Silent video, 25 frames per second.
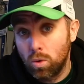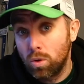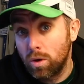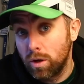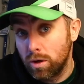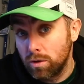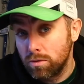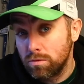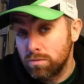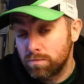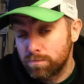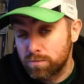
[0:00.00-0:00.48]

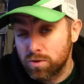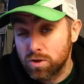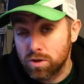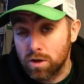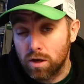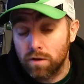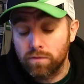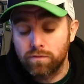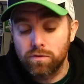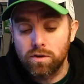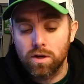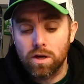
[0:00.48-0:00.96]
auto
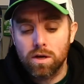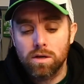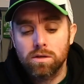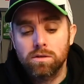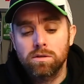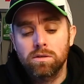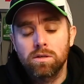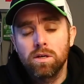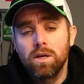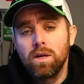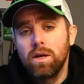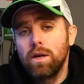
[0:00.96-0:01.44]
stuff
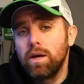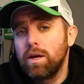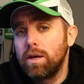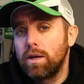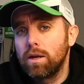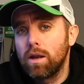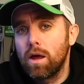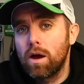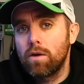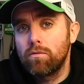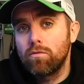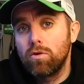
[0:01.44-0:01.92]
does
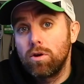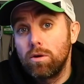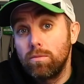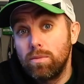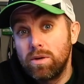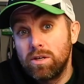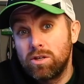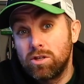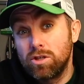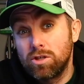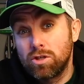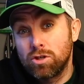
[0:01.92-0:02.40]
in
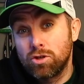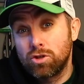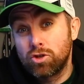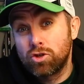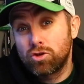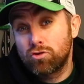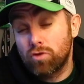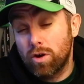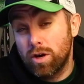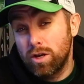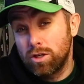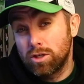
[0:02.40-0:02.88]
Lightroom is it just
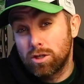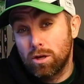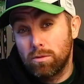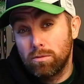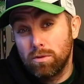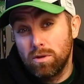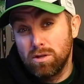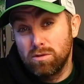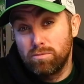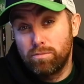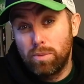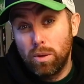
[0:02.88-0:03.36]
straightens
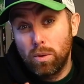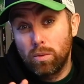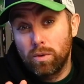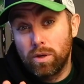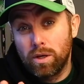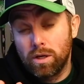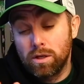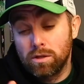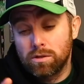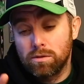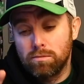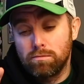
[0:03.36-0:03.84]
up those
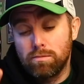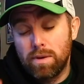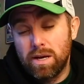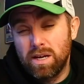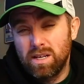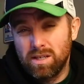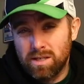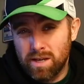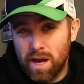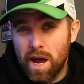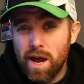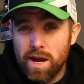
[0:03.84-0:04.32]
buildings and
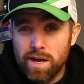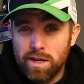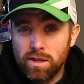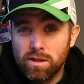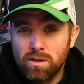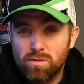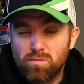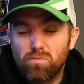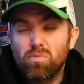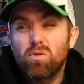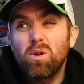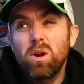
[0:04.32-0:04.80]

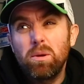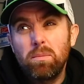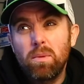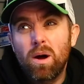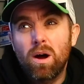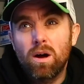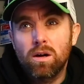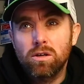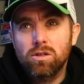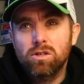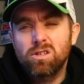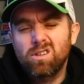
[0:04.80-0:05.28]
maintains pretty
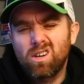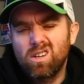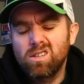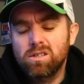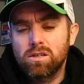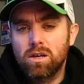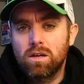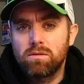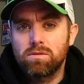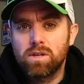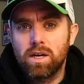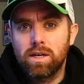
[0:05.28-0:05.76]
much nine
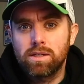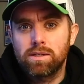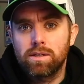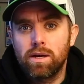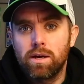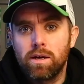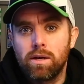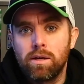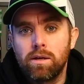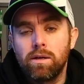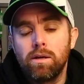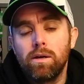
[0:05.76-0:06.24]
times out of
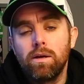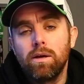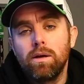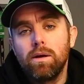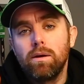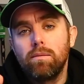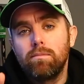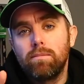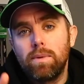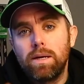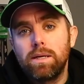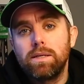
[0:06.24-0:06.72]
10
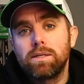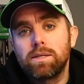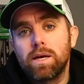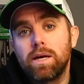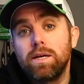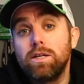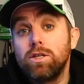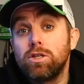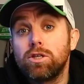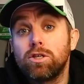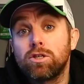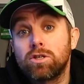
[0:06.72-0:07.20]

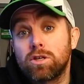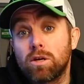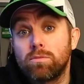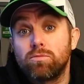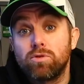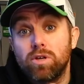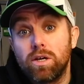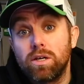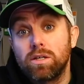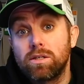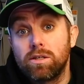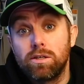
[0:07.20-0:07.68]
maintains your
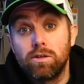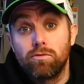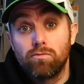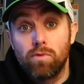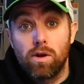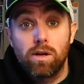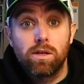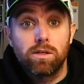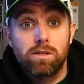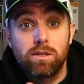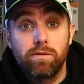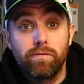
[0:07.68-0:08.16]
subject in a
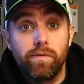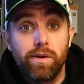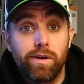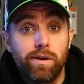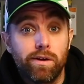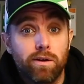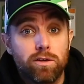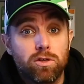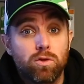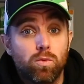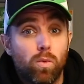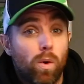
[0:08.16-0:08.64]
relatively
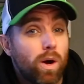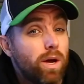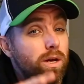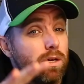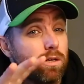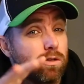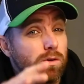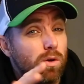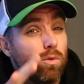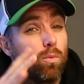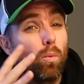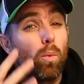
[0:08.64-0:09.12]
nice way.
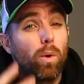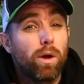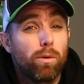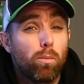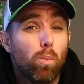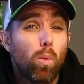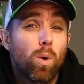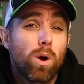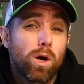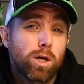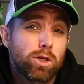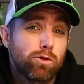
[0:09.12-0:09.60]
So it
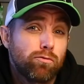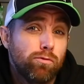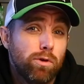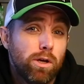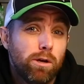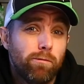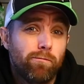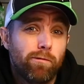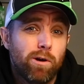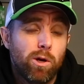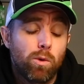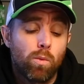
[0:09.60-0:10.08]
works
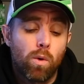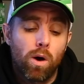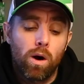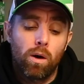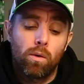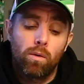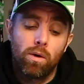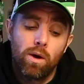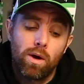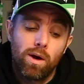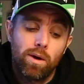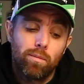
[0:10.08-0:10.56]
really, really
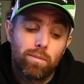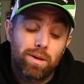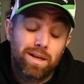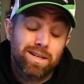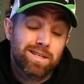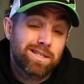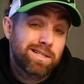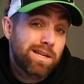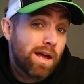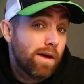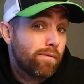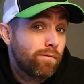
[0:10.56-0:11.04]
well. But
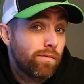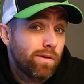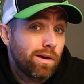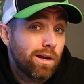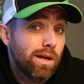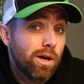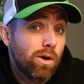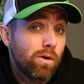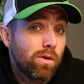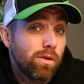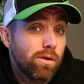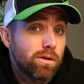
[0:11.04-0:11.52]
that's
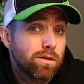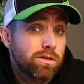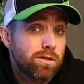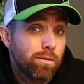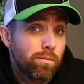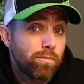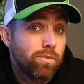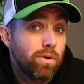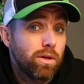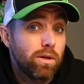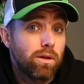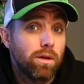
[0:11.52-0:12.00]
definitely uh,
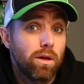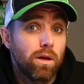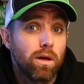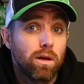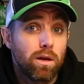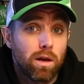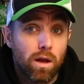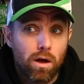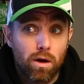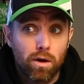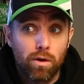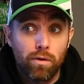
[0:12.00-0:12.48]
something that a
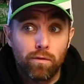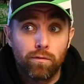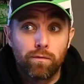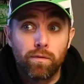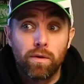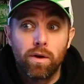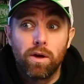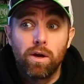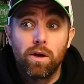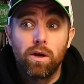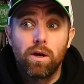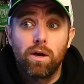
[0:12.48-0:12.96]
lot of
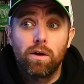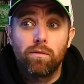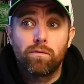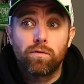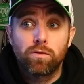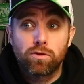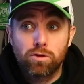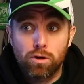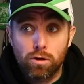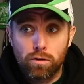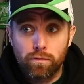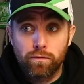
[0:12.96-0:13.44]

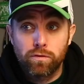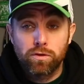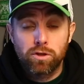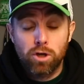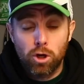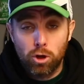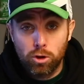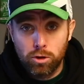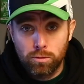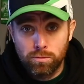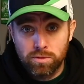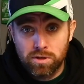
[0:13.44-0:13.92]
photographers
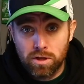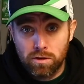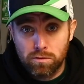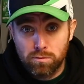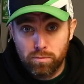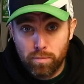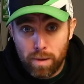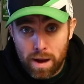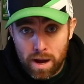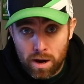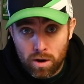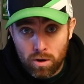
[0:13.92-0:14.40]
hold
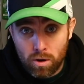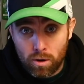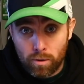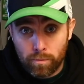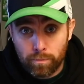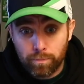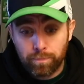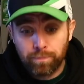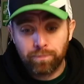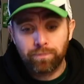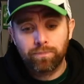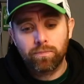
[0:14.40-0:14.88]
themselves back
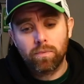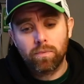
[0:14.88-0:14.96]
on